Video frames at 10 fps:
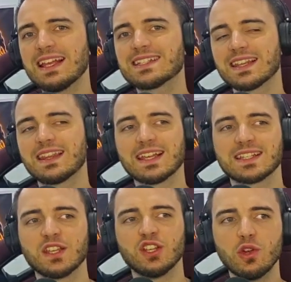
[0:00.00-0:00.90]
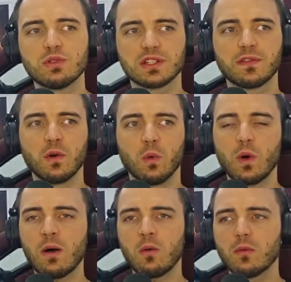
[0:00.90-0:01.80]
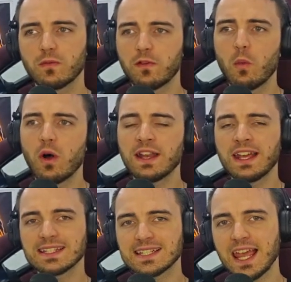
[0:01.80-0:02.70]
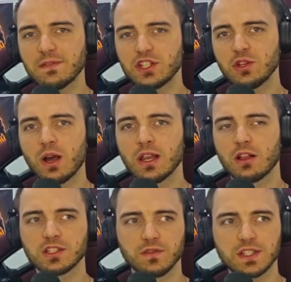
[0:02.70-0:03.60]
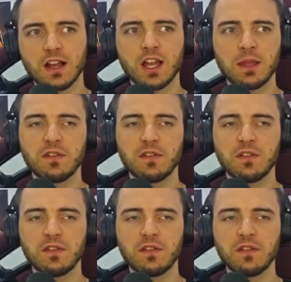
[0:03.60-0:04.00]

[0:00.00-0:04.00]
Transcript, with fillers: is this useful? Well, for one, it saves you a lot of time.